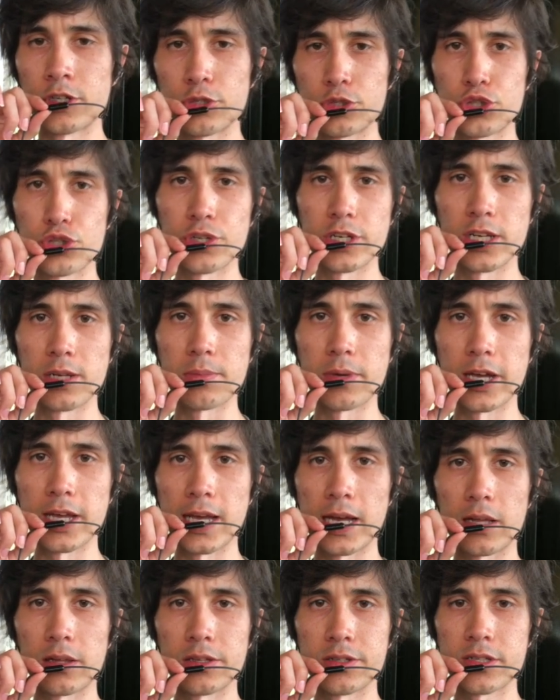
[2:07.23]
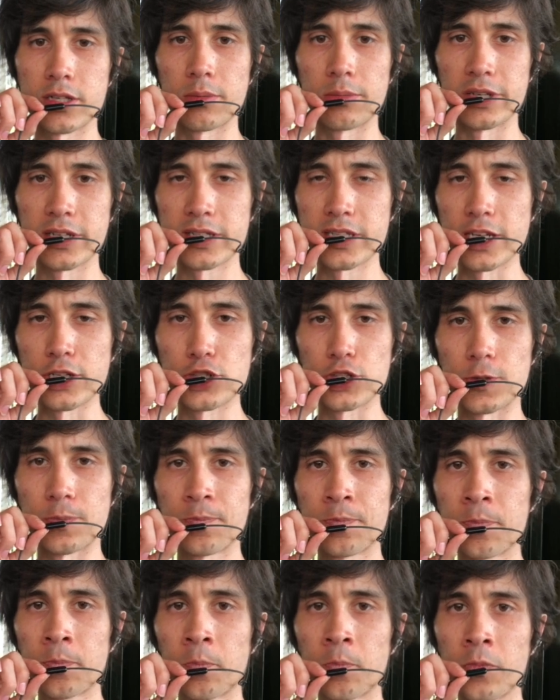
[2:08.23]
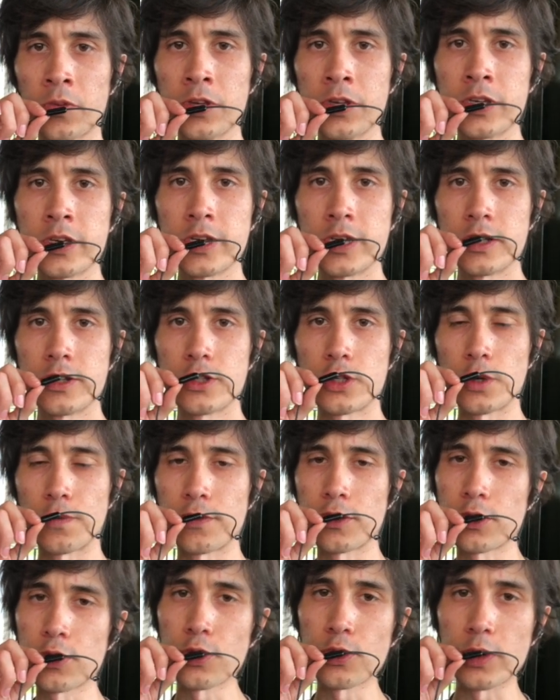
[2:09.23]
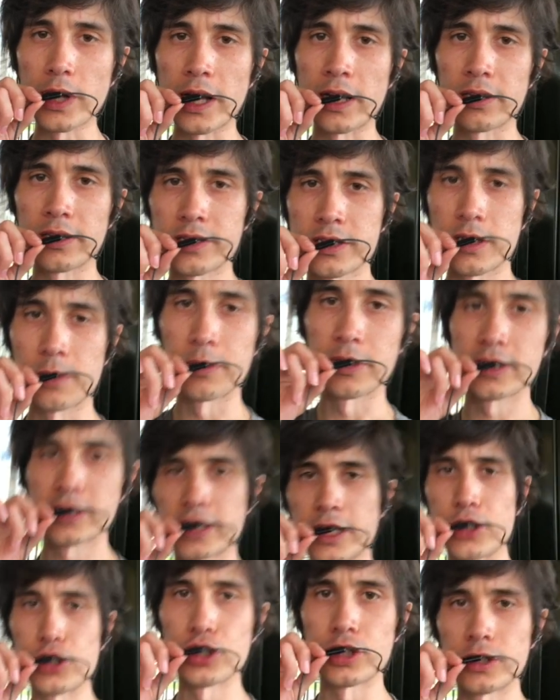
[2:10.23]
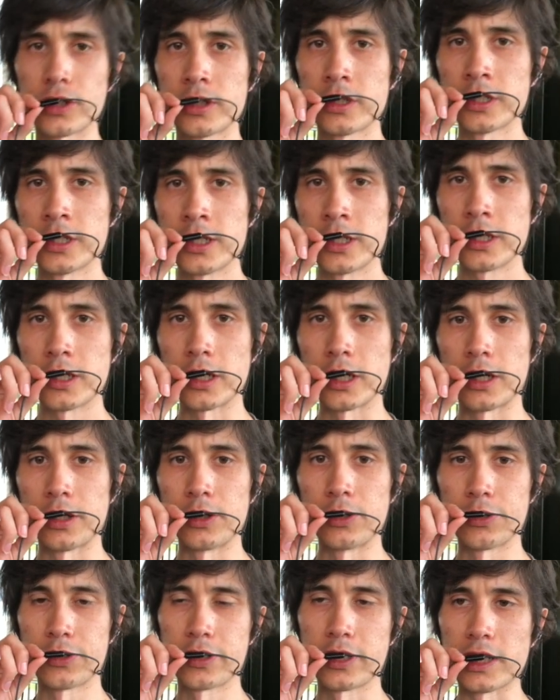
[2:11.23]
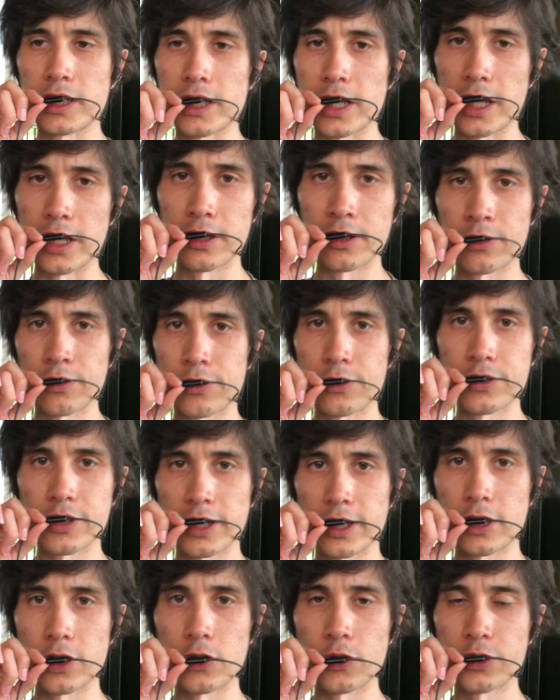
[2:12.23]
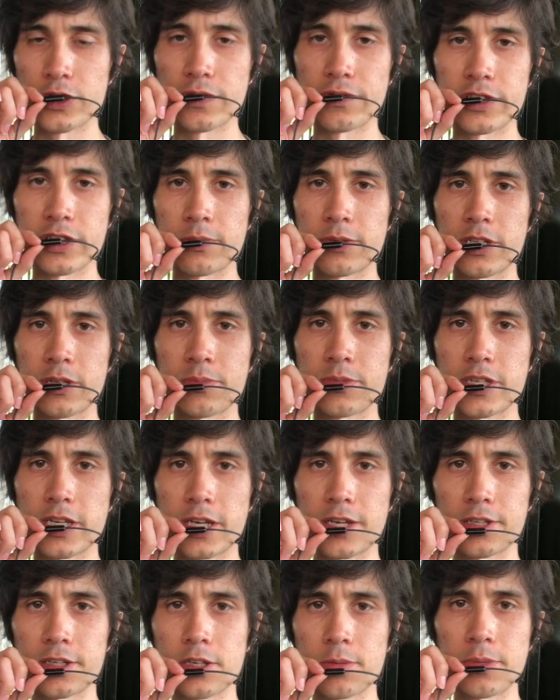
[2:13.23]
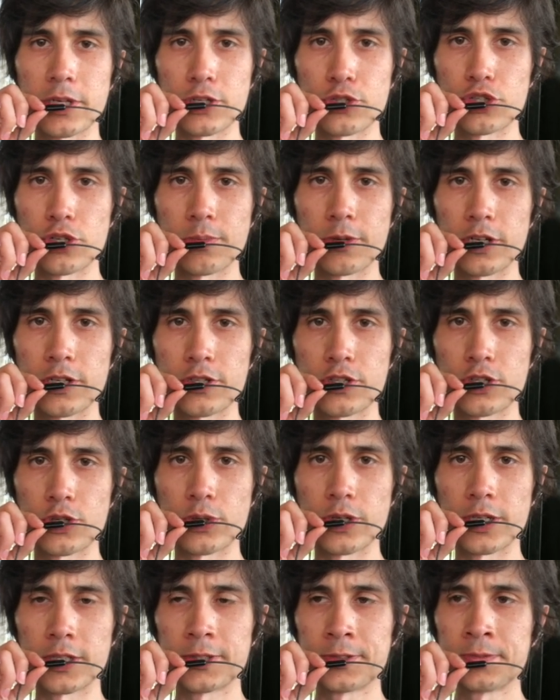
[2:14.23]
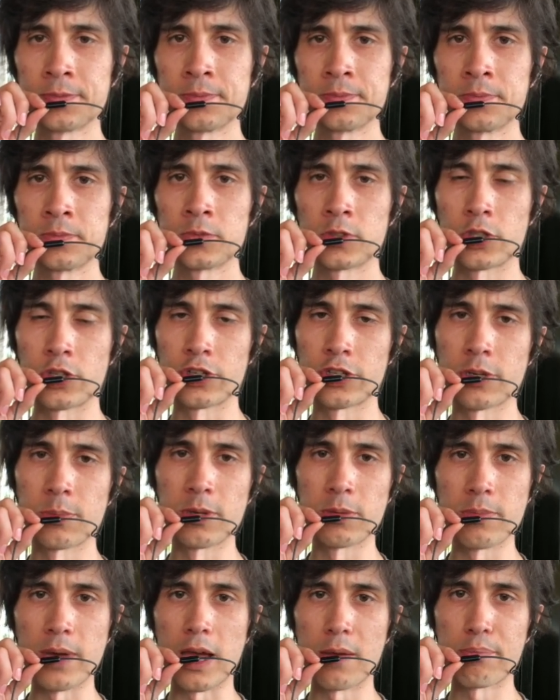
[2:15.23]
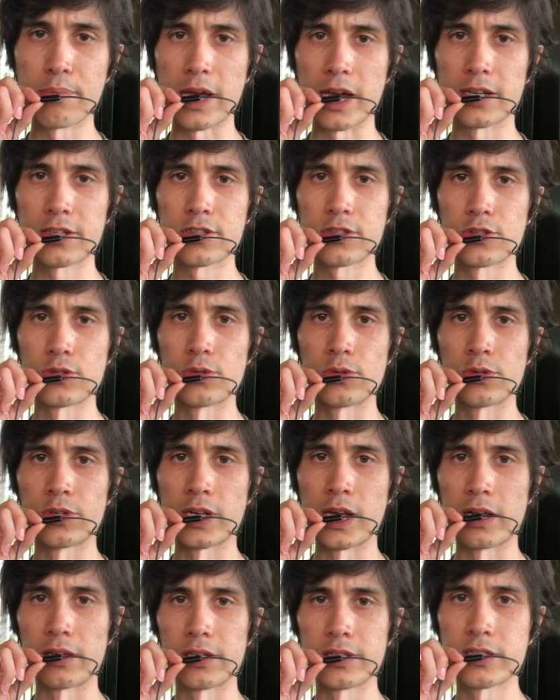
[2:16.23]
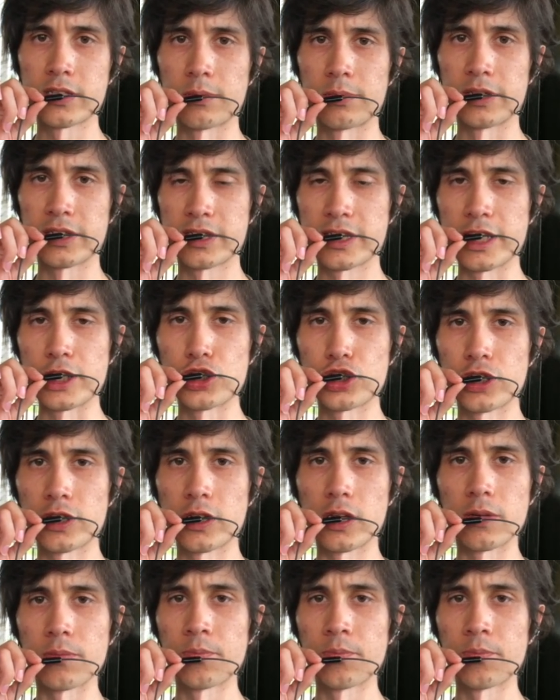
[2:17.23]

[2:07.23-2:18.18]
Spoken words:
treating my atlas subluxation. So if you Google atlas subluxation, you'll see that there's like a host of symptoms that could be attributed to it, or it could be mapped back to an atlas subluxation.